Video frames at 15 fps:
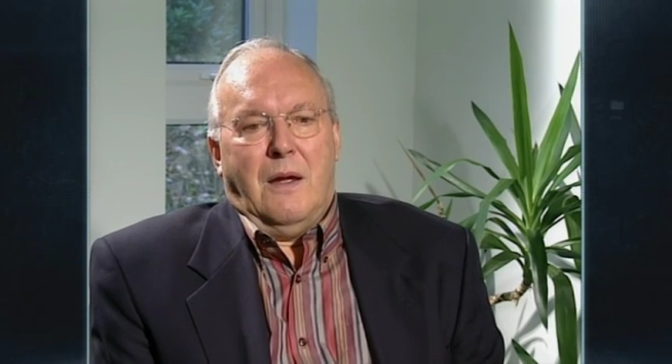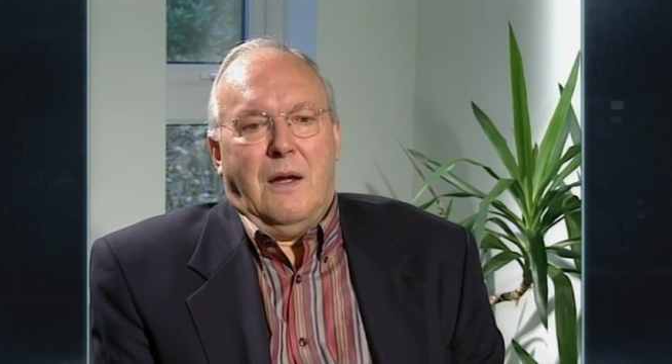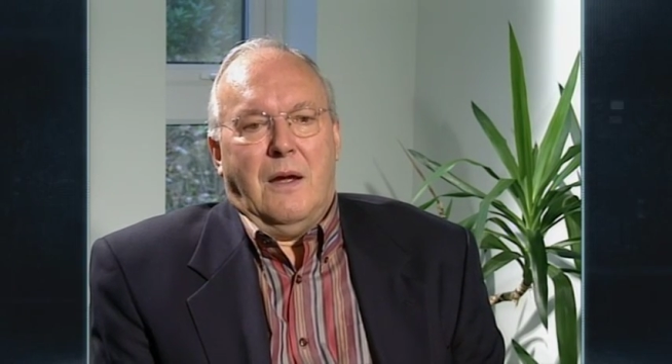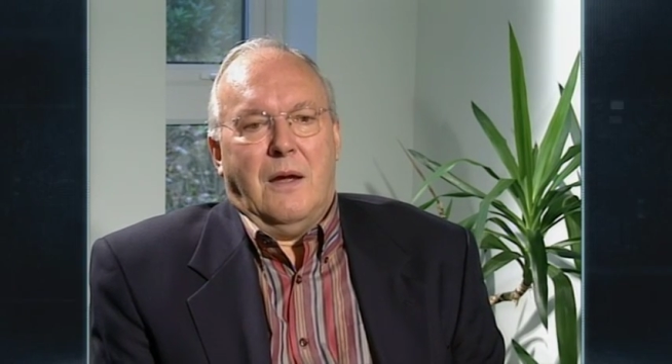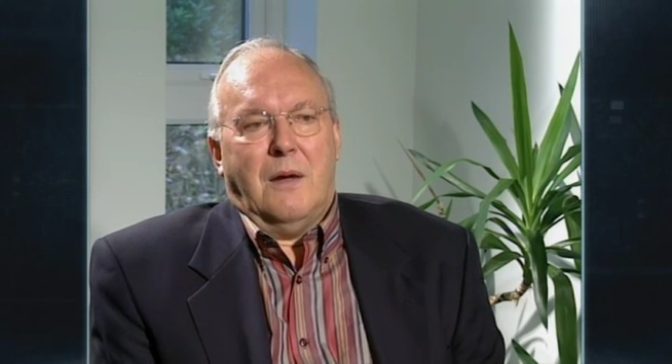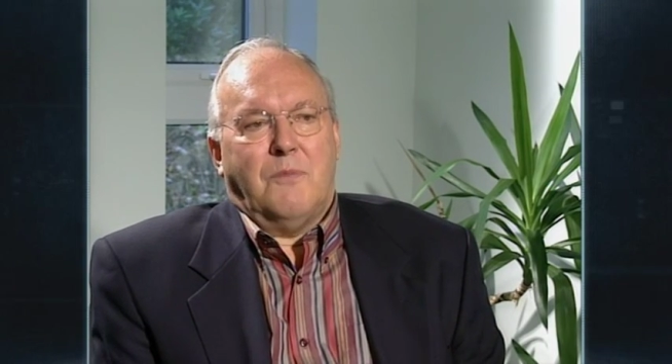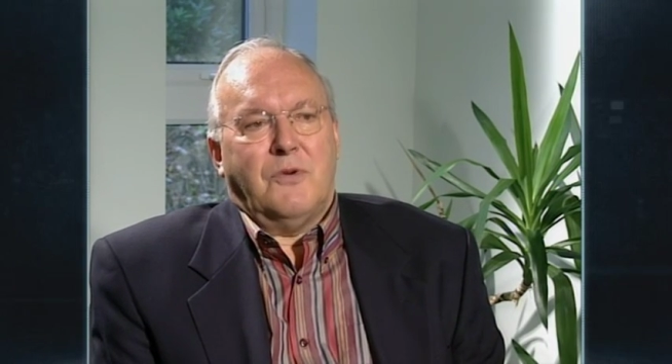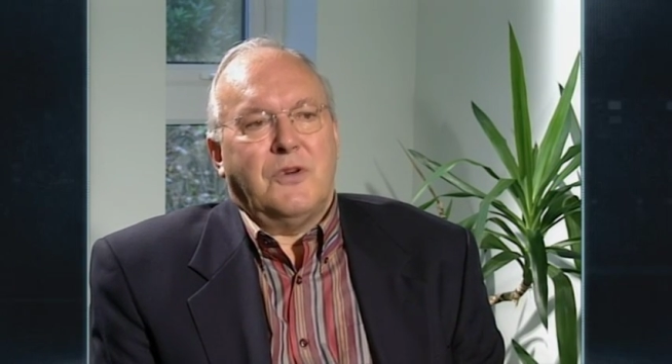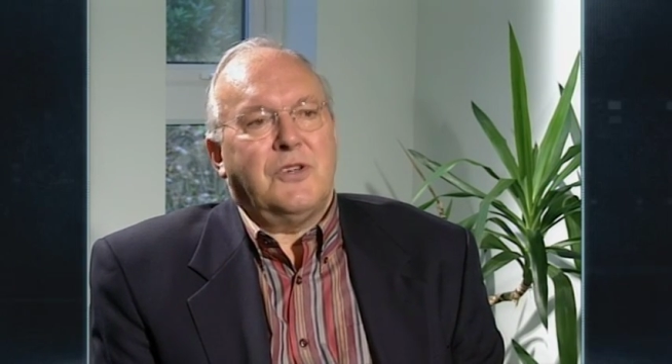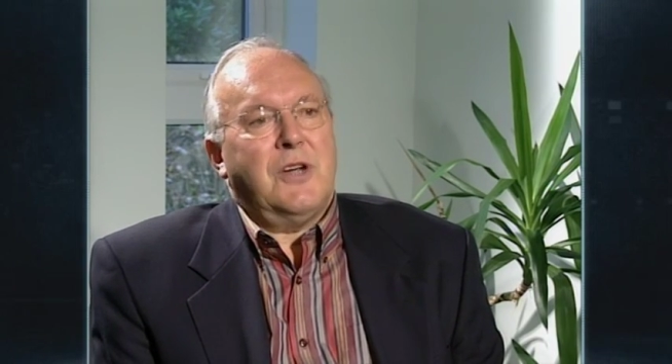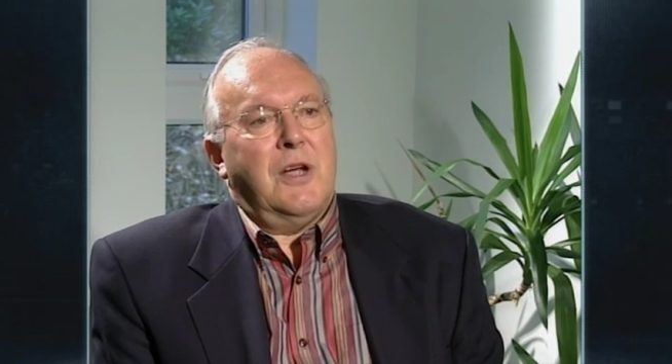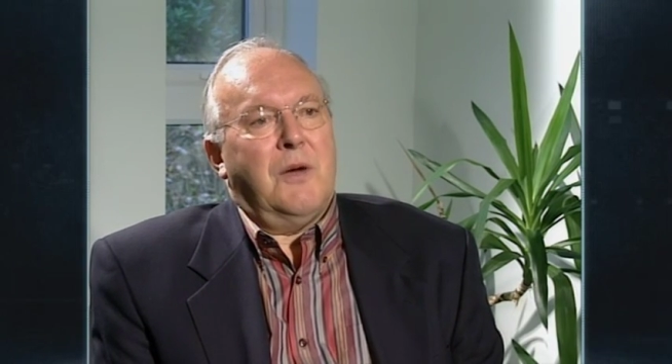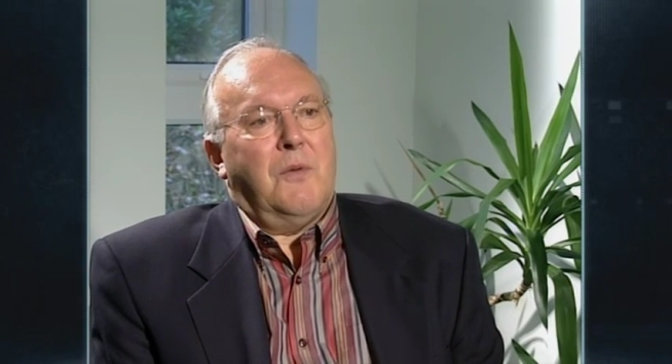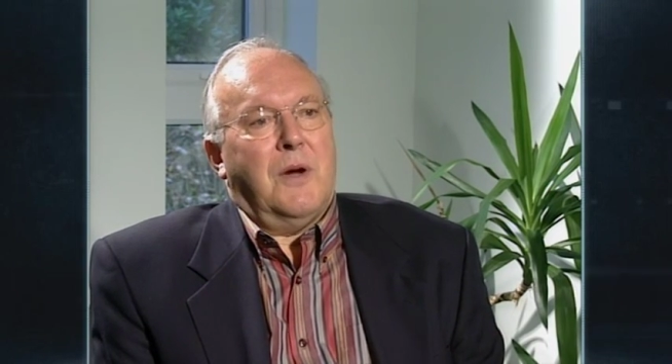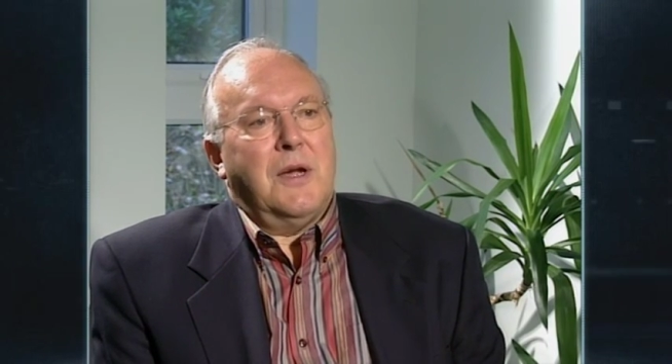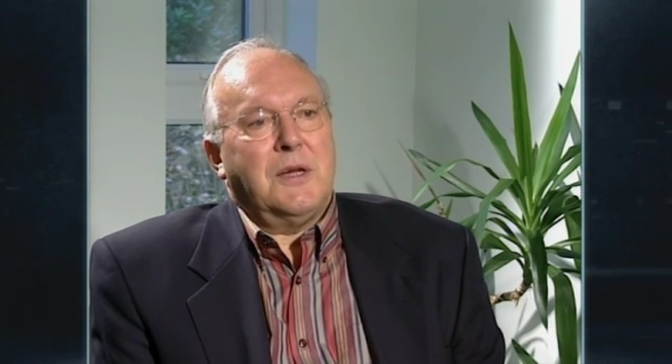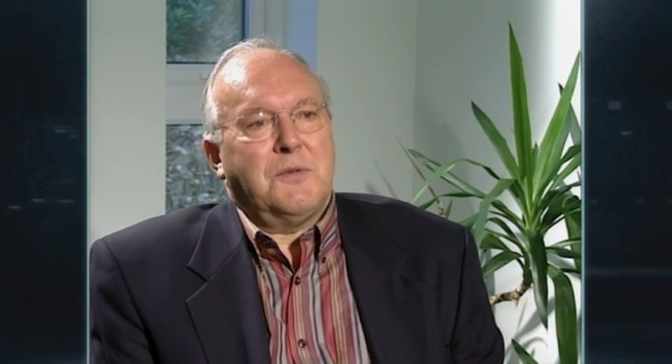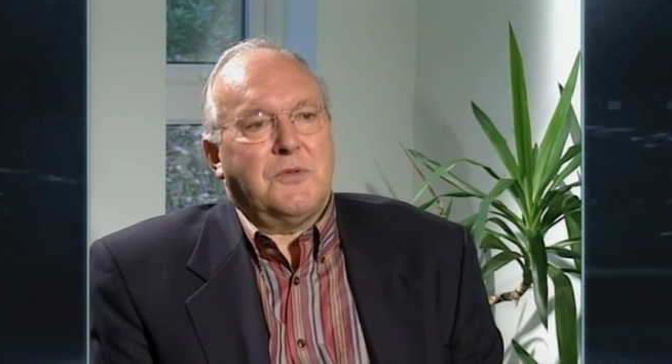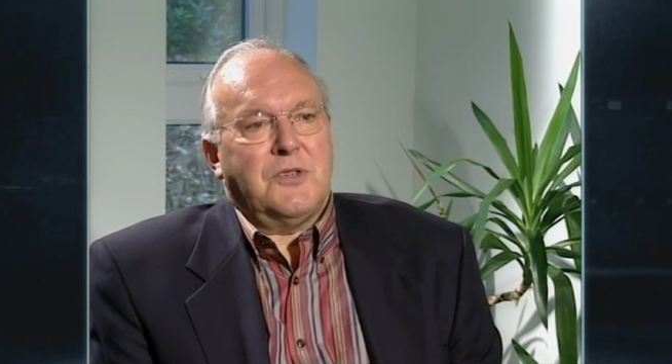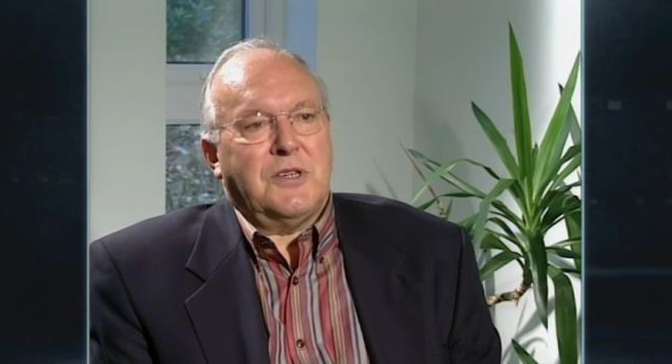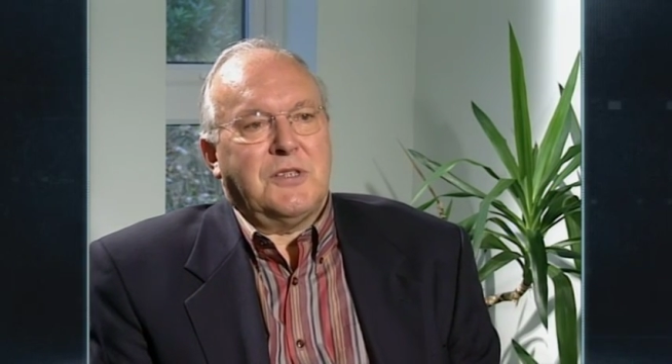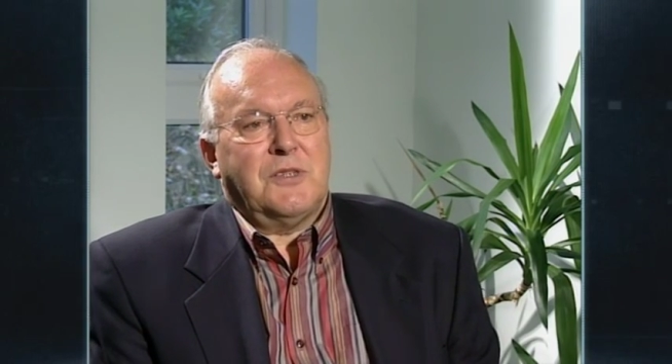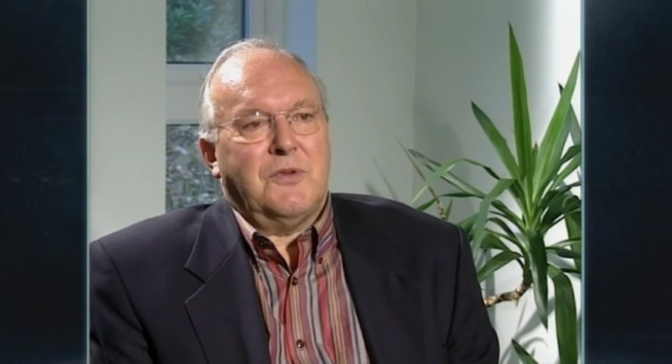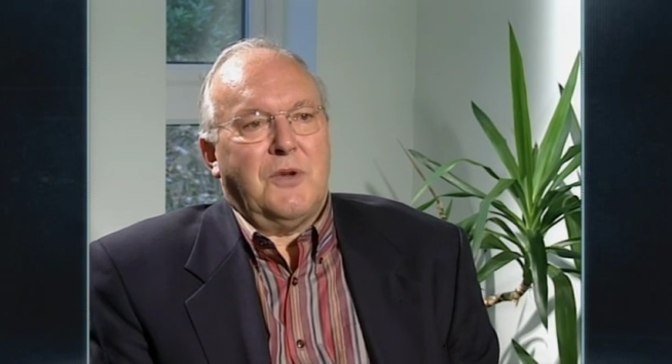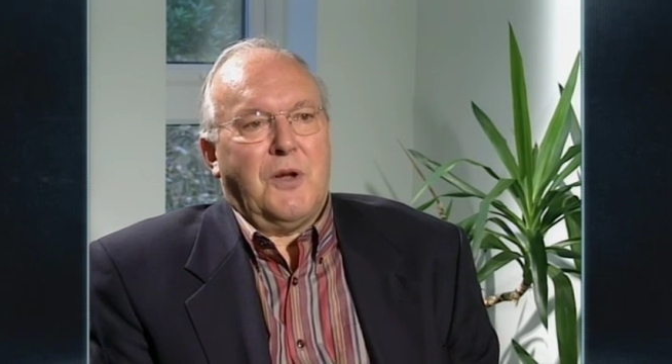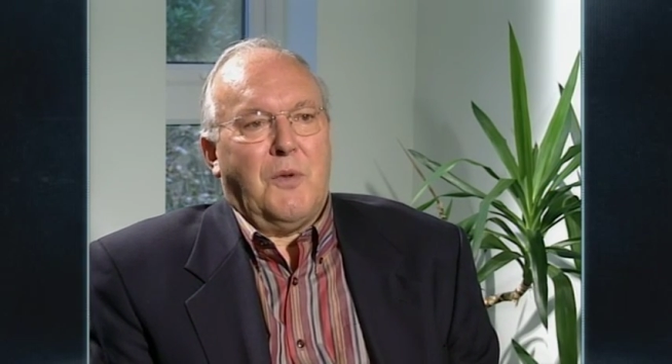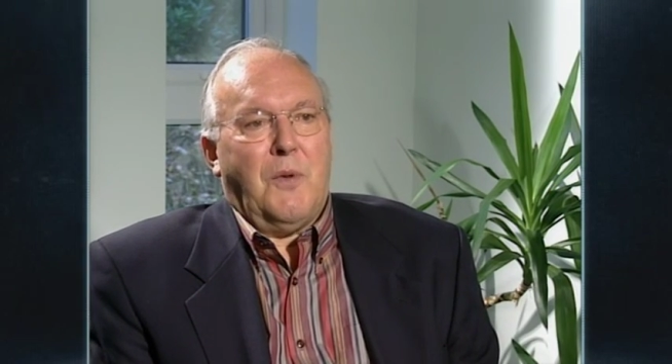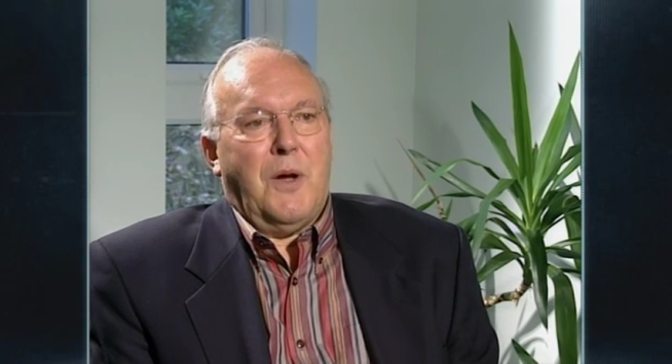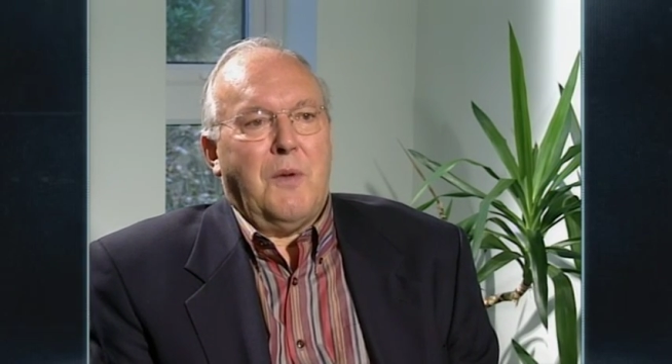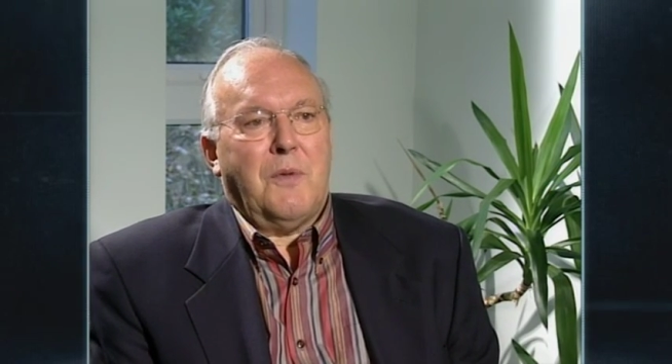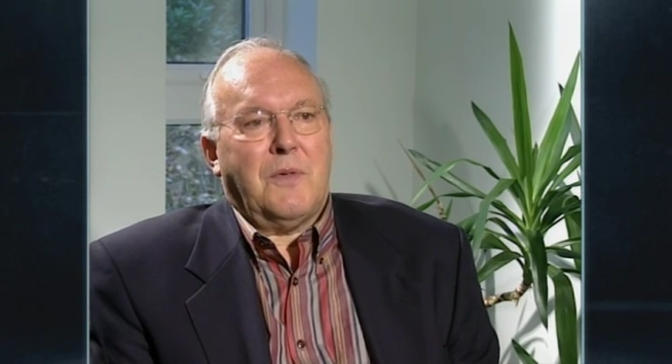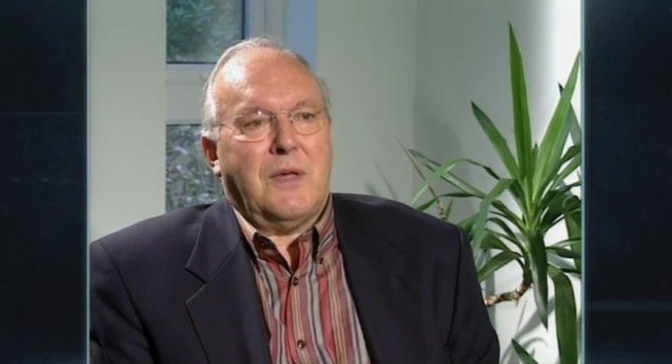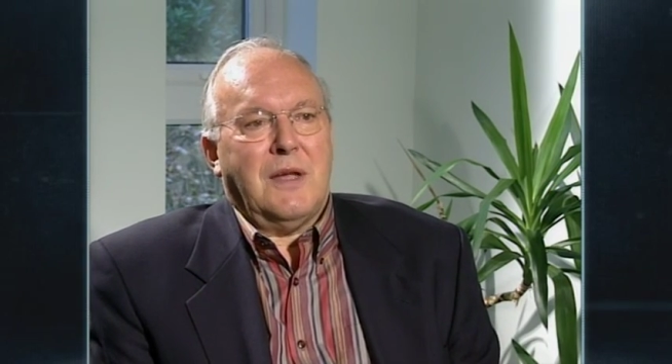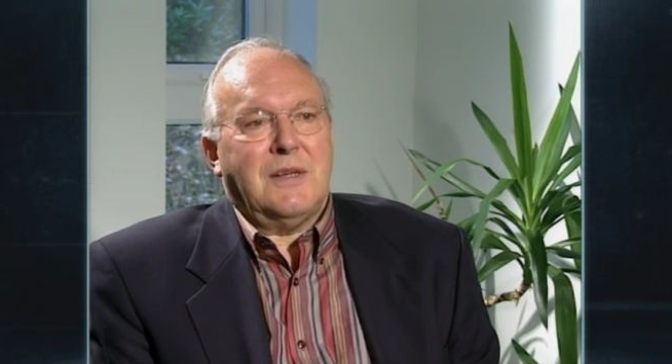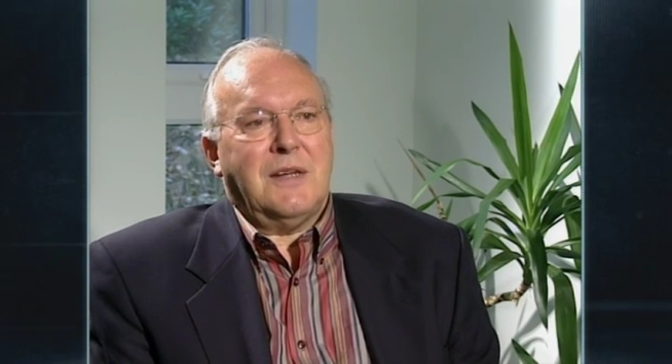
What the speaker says: British Airways were just doing away with their